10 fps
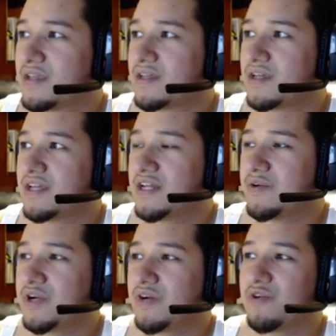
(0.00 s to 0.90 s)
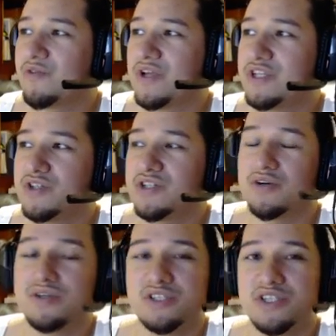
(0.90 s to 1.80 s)
recovery phase, you can go
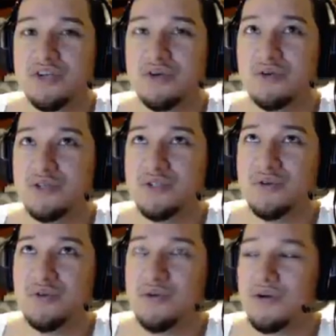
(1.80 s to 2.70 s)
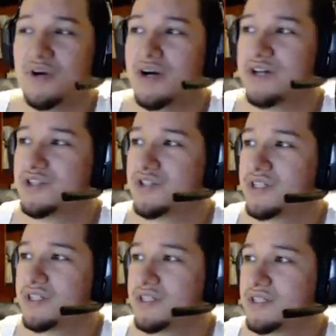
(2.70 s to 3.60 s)
to 0 to
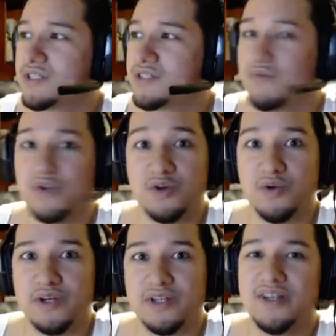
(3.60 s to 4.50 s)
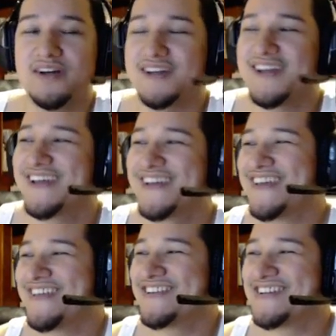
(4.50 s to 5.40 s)
100 real quick. No,
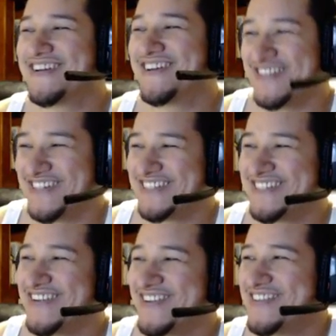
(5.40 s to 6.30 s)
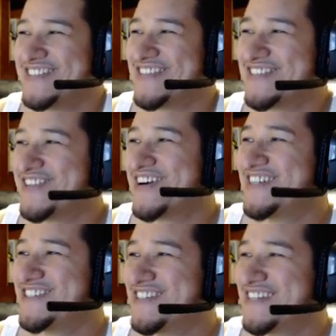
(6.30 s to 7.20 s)
you can go to 0 to
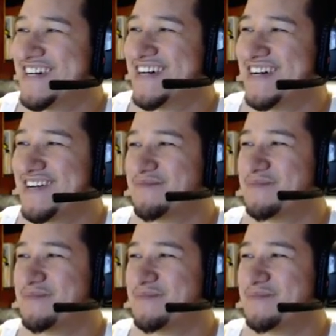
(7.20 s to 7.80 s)
100